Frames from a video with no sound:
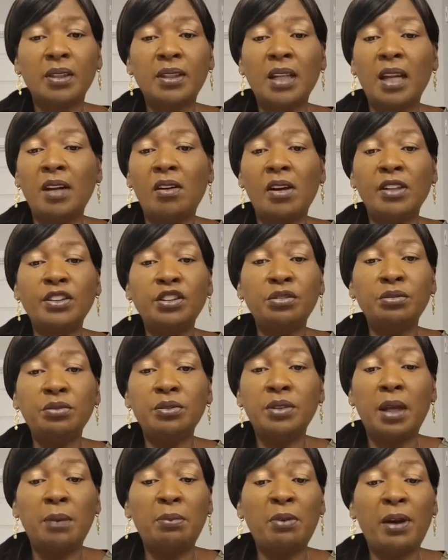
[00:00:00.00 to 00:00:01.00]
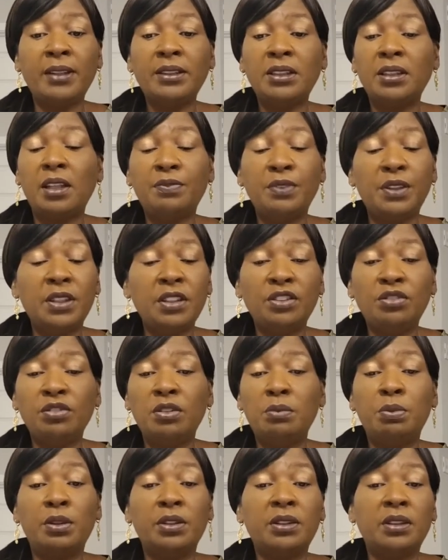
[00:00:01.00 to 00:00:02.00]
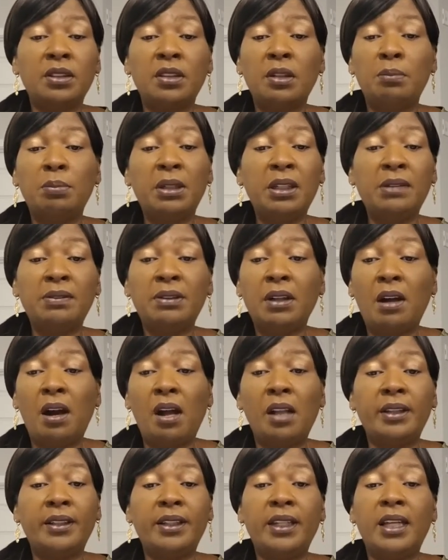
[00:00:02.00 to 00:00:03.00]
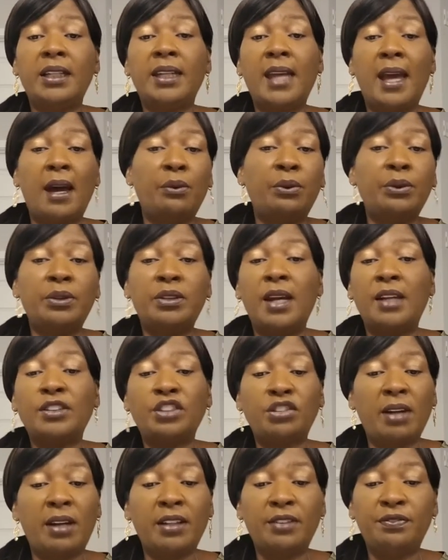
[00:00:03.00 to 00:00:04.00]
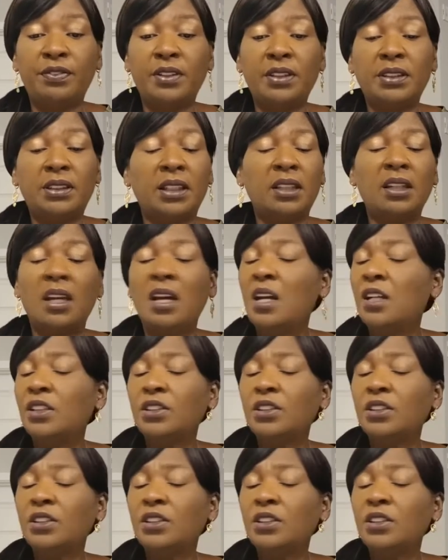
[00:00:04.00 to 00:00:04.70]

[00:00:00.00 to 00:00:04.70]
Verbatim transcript: that aren't true. They write stuff in history books and you believe it all and then now we're now trying to fix it.